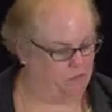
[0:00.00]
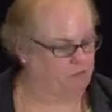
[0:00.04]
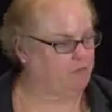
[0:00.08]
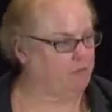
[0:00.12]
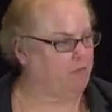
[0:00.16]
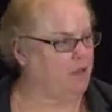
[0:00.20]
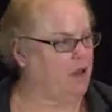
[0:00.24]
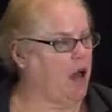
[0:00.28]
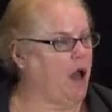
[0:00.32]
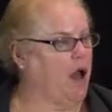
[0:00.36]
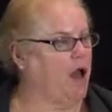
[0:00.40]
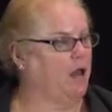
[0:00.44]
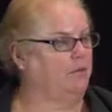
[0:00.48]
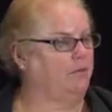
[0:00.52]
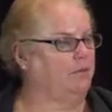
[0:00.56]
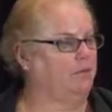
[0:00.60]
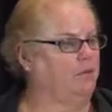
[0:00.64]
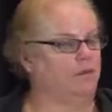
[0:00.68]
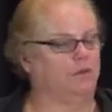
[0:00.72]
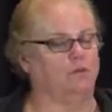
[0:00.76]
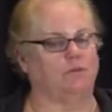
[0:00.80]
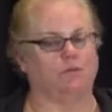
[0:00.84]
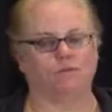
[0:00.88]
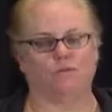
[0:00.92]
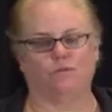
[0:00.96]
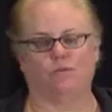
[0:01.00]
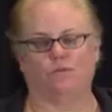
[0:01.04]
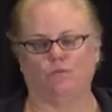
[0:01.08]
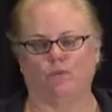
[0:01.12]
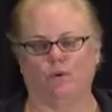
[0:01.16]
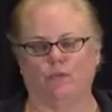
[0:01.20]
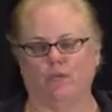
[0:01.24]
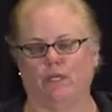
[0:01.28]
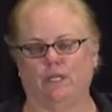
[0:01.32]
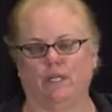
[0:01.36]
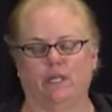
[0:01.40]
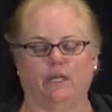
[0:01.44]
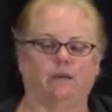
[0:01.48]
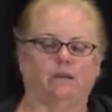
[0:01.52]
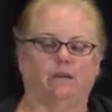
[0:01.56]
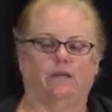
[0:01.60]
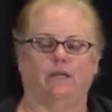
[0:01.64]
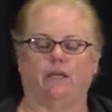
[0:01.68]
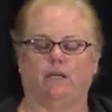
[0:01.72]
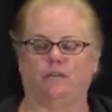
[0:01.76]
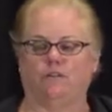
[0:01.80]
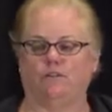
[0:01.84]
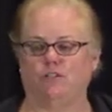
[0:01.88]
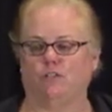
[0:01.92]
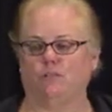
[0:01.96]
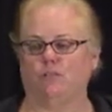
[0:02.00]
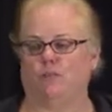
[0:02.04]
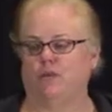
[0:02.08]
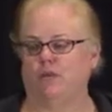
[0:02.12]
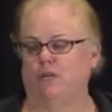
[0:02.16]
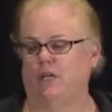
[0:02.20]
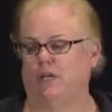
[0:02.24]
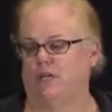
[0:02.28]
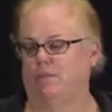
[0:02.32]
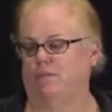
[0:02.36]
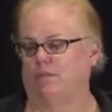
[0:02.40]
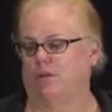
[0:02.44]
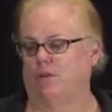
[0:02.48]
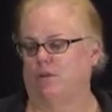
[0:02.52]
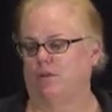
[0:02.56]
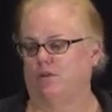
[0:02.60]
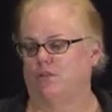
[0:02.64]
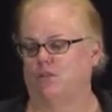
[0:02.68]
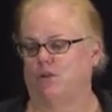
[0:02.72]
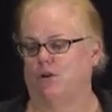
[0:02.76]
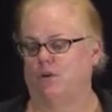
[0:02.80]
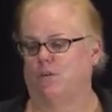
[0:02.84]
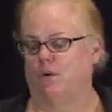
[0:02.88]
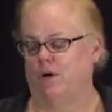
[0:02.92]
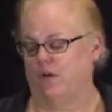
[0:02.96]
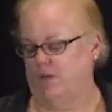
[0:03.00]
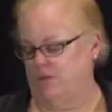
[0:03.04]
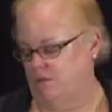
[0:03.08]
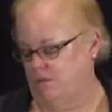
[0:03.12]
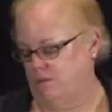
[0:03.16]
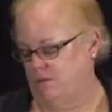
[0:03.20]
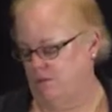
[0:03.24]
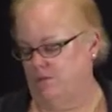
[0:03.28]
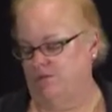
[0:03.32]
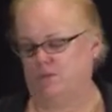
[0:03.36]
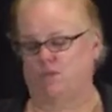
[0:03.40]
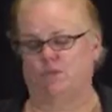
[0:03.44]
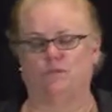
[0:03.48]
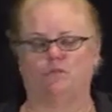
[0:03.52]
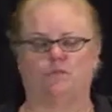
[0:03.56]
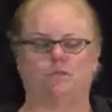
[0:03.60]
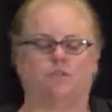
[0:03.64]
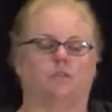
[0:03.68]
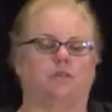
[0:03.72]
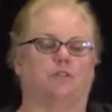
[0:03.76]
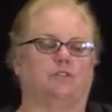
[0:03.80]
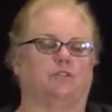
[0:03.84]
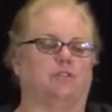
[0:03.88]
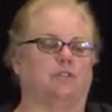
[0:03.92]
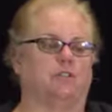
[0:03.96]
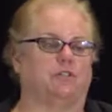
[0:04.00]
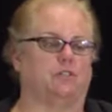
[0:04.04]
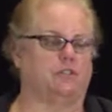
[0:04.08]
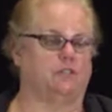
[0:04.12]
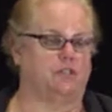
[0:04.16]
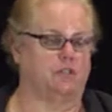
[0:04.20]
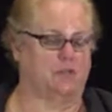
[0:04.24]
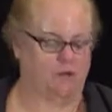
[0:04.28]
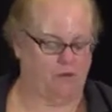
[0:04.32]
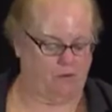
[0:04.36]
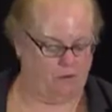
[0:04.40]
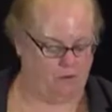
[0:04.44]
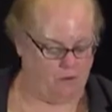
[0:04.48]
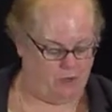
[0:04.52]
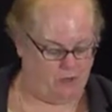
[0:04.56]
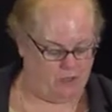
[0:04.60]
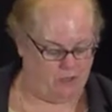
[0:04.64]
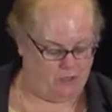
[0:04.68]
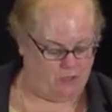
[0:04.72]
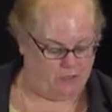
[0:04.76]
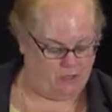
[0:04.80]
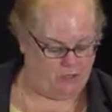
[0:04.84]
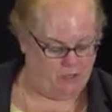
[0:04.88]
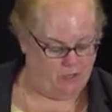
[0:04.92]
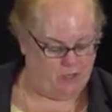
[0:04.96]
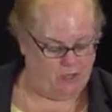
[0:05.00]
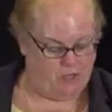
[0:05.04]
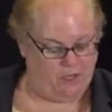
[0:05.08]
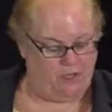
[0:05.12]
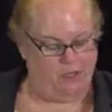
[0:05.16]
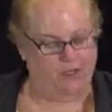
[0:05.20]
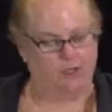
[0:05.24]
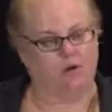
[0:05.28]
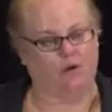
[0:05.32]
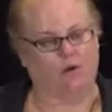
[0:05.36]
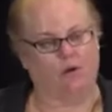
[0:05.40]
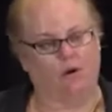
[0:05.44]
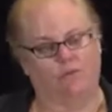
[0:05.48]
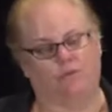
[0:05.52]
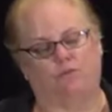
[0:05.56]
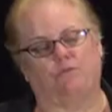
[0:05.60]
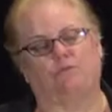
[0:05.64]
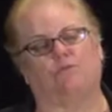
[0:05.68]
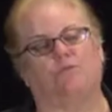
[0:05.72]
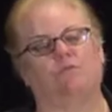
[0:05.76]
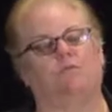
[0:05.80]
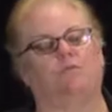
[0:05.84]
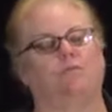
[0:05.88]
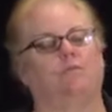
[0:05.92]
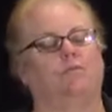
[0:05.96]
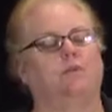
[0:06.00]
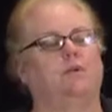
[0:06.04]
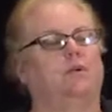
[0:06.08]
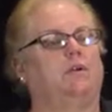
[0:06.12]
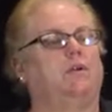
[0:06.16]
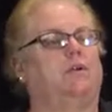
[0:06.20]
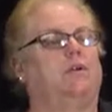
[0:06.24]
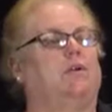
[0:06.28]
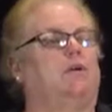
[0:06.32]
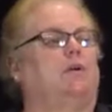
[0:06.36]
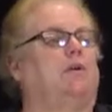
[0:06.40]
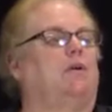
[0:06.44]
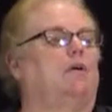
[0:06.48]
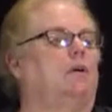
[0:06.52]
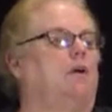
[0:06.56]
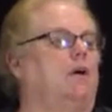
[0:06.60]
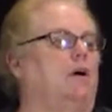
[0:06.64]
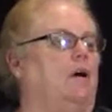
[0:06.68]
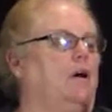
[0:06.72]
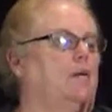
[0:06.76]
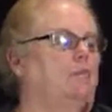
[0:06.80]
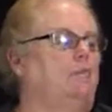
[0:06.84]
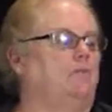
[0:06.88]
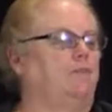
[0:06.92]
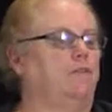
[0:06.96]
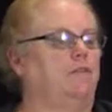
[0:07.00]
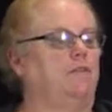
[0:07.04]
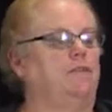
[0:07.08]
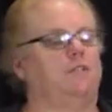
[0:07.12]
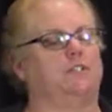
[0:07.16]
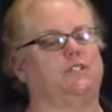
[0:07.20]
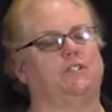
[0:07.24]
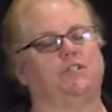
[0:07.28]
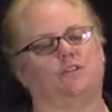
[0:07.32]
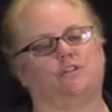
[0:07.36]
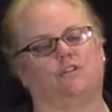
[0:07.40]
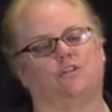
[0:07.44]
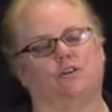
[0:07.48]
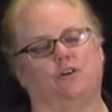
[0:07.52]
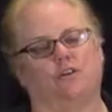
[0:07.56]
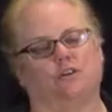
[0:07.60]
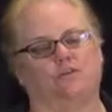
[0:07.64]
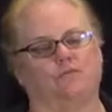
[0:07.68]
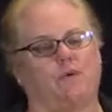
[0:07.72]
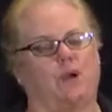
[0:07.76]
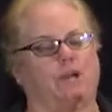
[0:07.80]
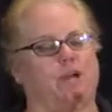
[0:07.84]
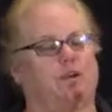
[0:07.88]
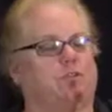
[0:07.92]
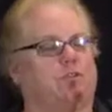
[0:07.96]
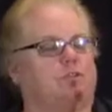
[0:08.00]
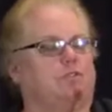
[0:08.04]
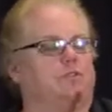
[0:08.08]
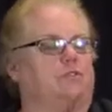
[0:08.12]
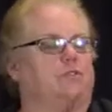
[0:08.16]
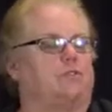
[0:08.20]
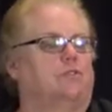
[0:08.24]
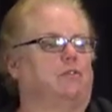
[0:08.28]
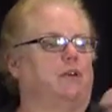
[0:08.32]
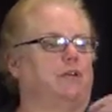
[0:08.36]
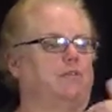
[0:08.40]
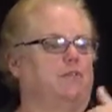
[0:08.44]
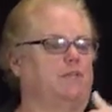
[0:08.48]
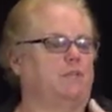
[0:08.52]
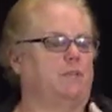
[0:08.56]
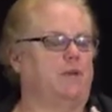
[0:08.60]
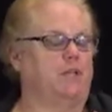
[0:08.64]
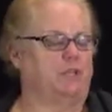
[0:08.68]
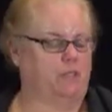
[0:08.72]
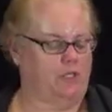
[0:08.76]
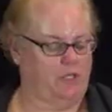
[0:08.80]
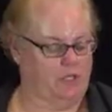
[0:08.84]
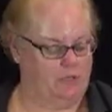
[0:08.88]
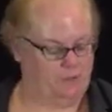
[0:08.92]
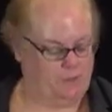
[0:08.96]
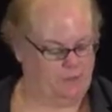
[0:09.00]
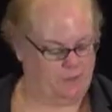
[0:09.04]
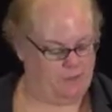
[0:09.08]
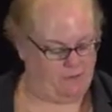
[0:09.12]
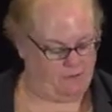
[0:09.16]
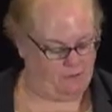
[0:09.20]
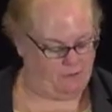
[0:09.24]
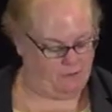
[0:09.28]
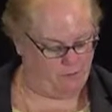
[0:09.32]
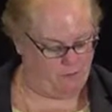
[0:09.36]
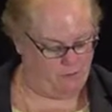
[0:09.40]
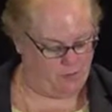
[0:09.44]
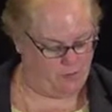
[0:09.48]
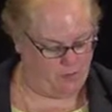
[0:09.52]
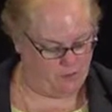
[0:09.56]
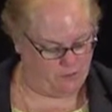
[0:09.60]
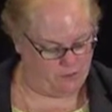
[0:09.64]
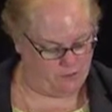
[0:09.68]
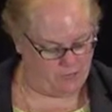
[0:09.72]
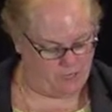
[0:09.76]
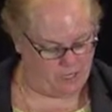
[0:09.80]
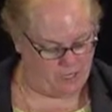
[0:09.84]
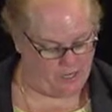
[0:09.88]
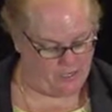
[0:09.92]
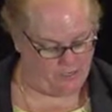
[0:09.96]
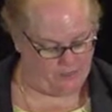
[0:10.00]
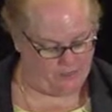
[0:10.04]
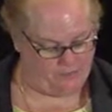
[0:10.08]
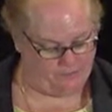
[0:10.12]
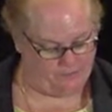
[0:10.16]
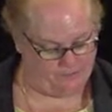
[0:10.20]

not used willy-nilly and just put it in because you don't want to do some due diligence and you don't want to, go through previous discharge records or information that was sent from another setting.